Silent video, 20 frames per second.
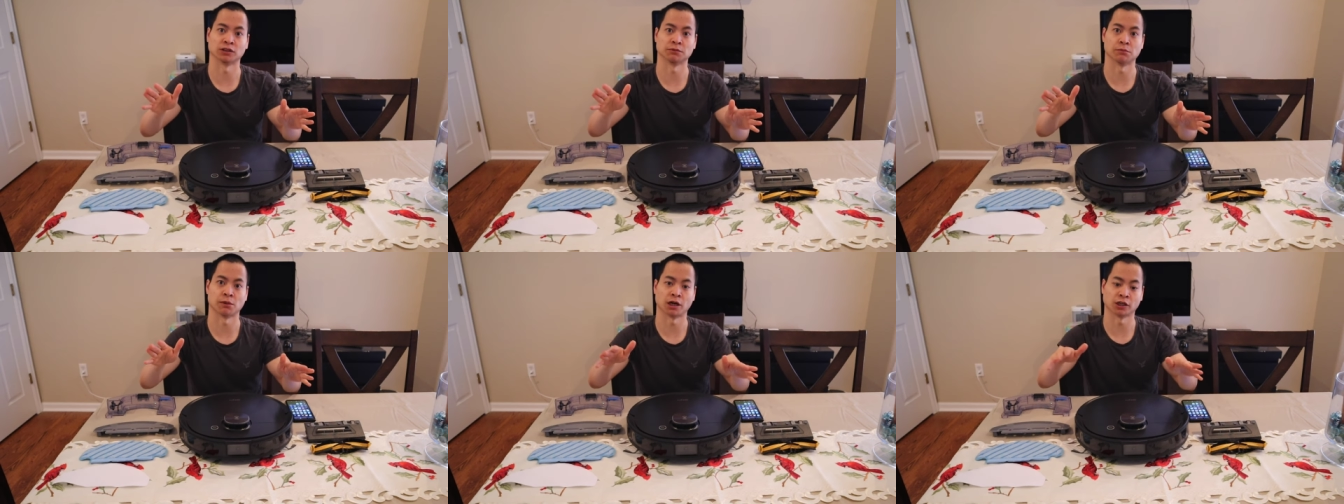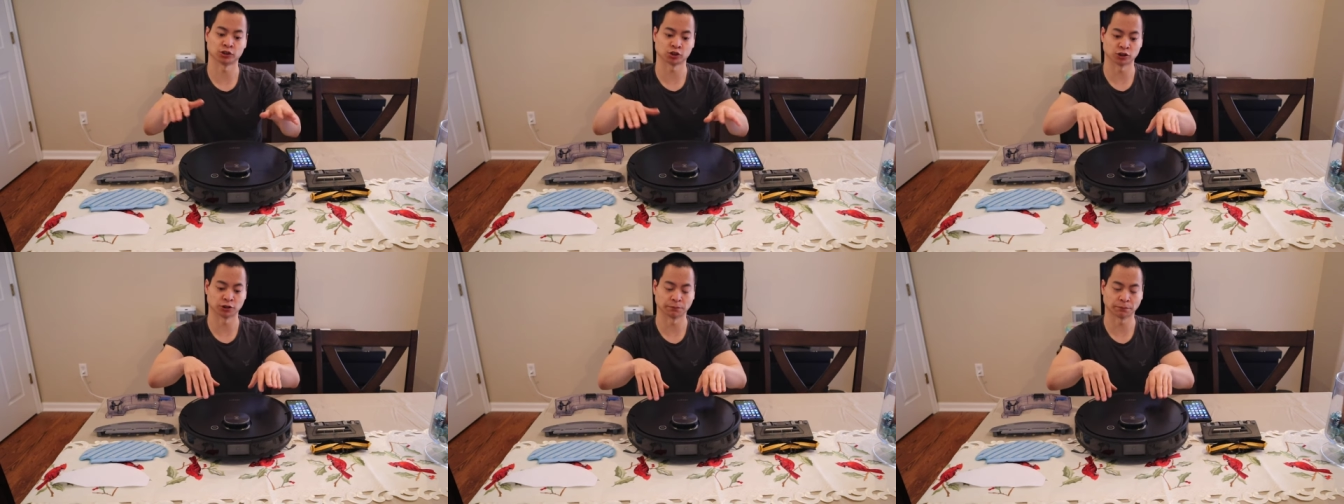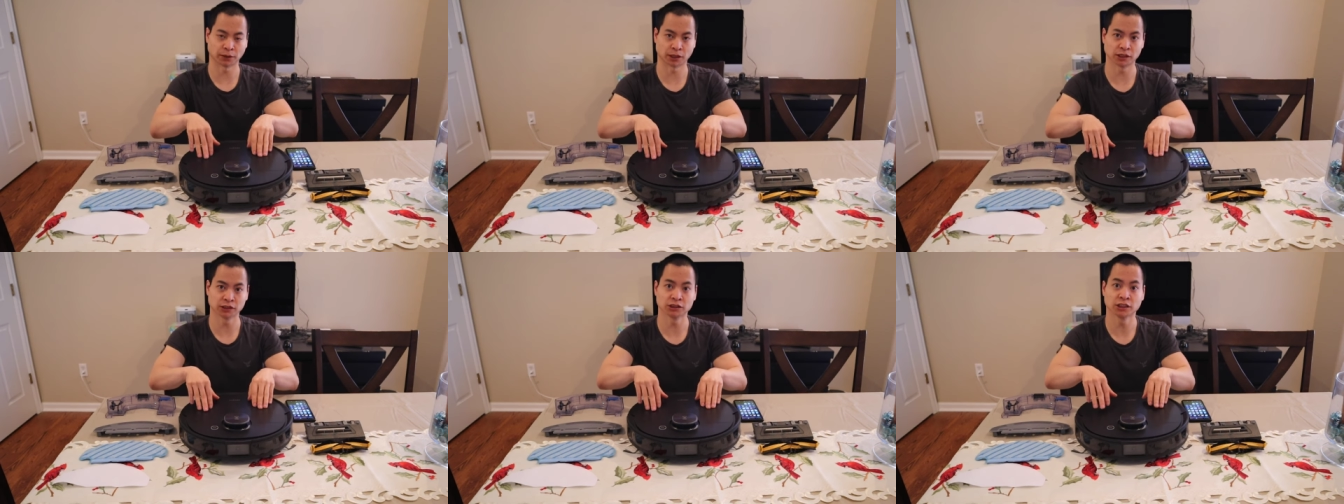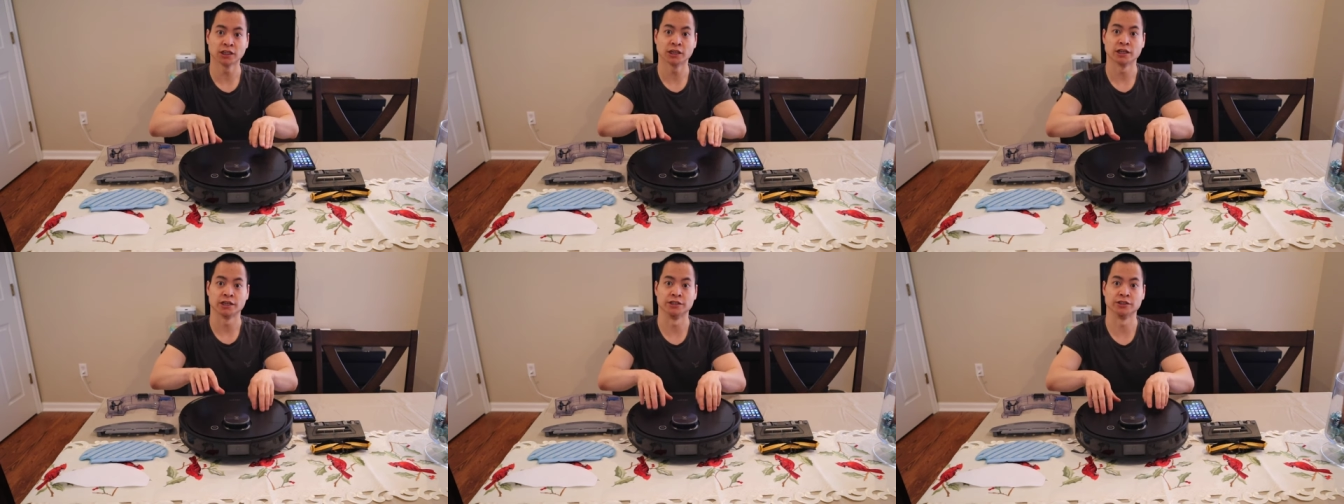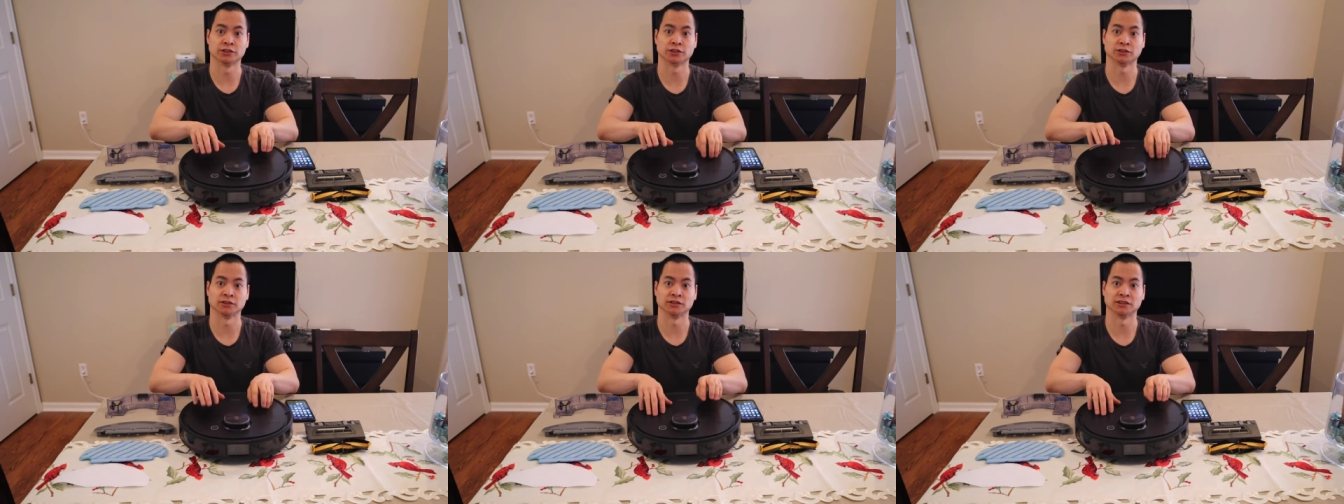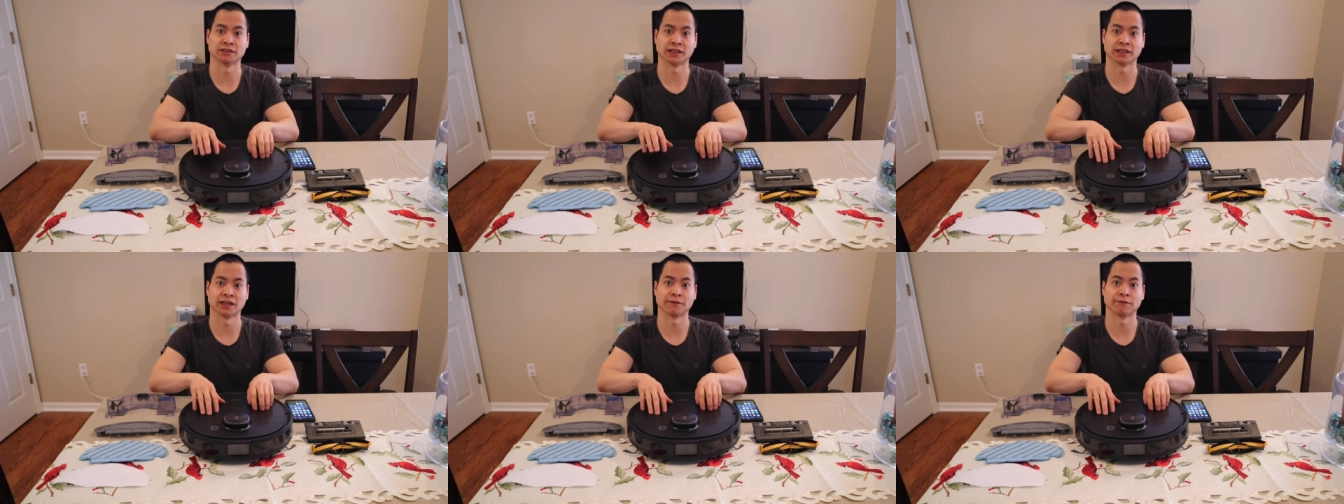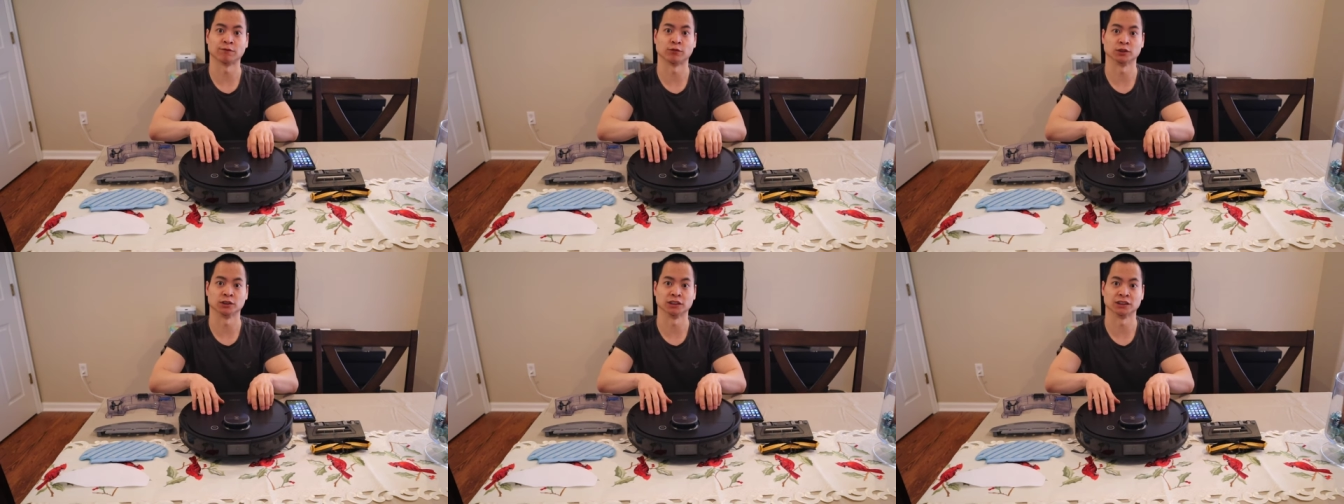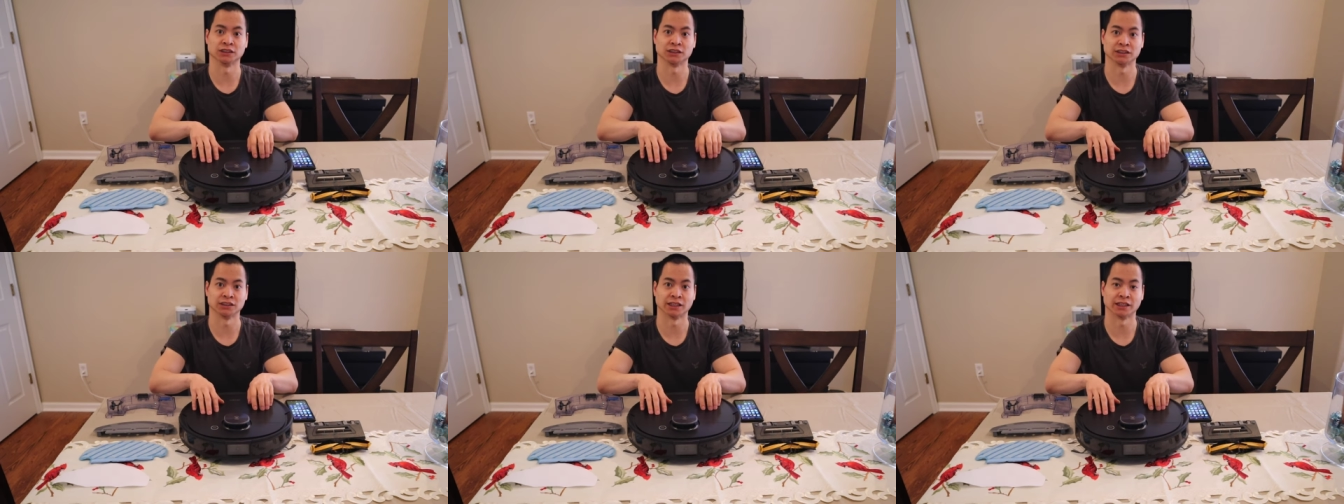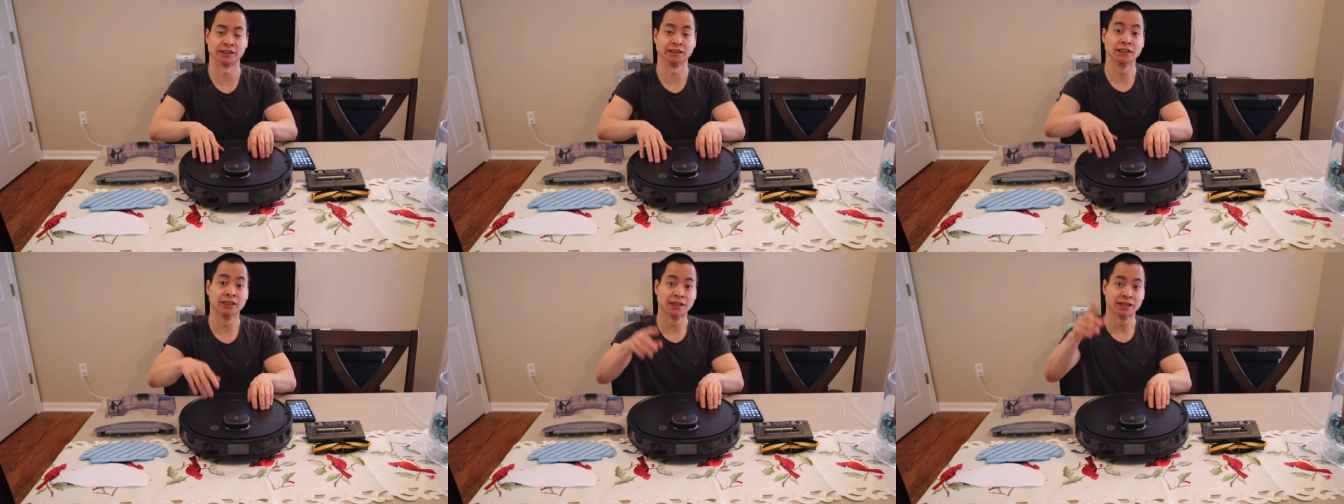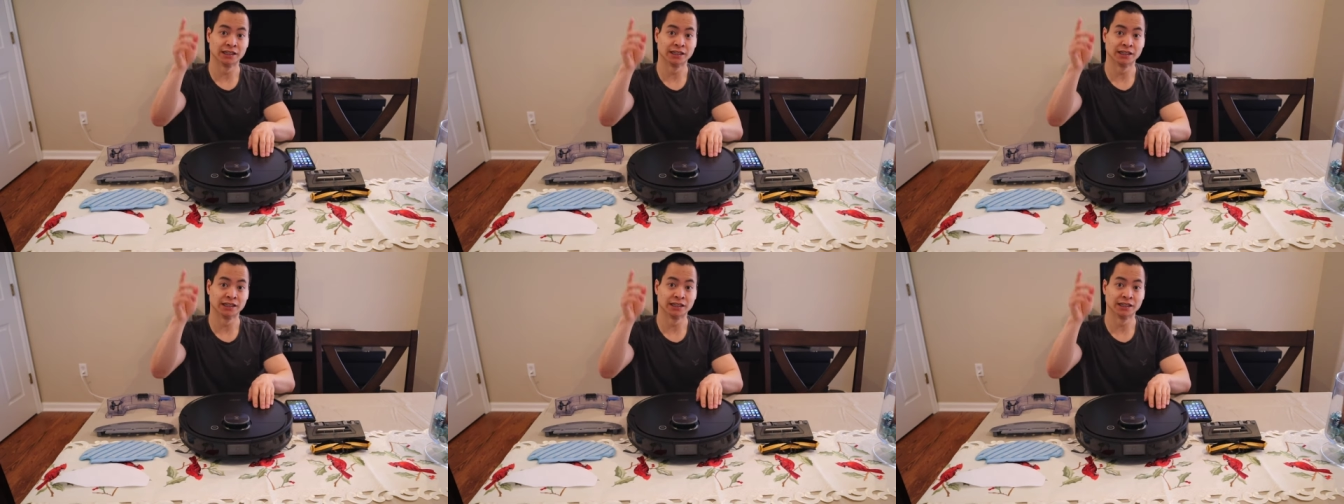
the modular parts you can set up for the T8.